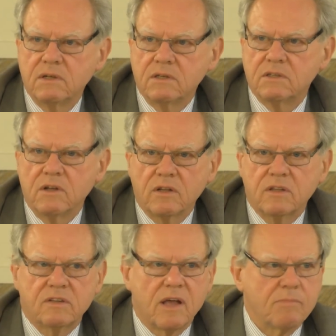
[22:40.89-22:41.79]
It's not
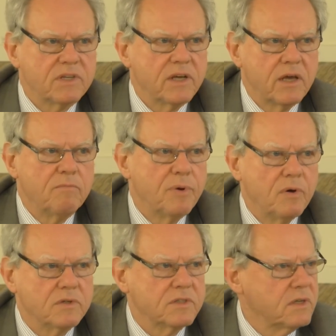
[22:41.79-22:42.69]
something
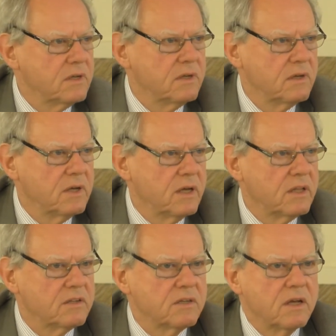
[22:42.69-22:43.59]
imposed. It
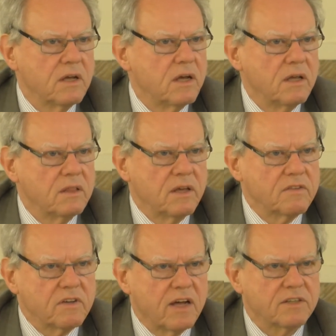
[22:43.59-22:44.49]
is
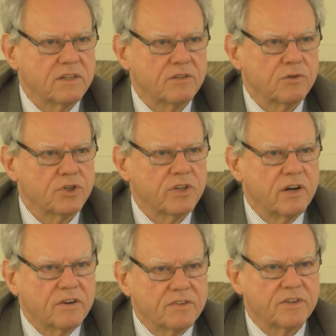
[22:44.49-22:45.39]
these
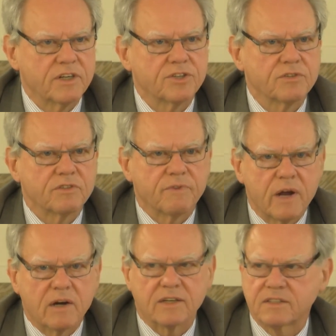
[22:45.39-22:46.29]
constitutional restrictions
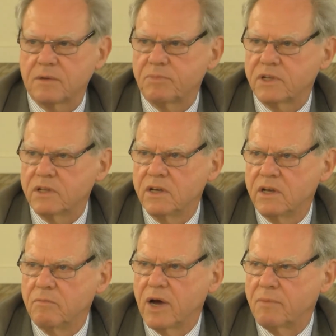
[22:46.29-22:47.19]
were accepted
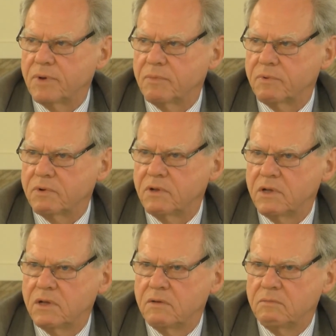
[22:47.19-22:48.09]
by people.
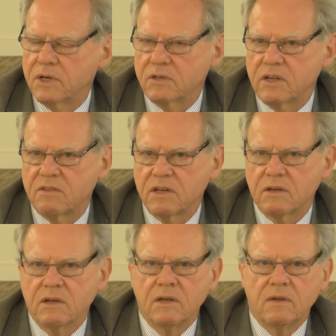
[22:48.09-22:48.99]
Because I
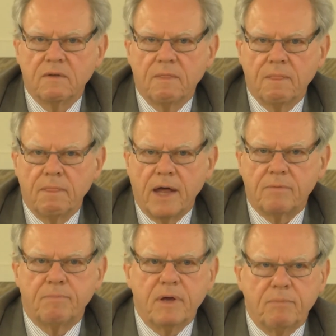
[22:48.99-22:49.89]
think
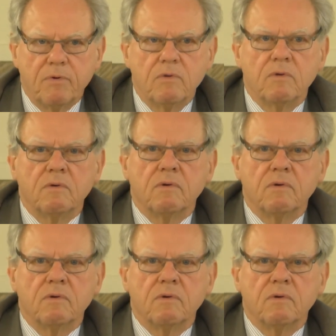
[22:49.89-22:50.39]
that people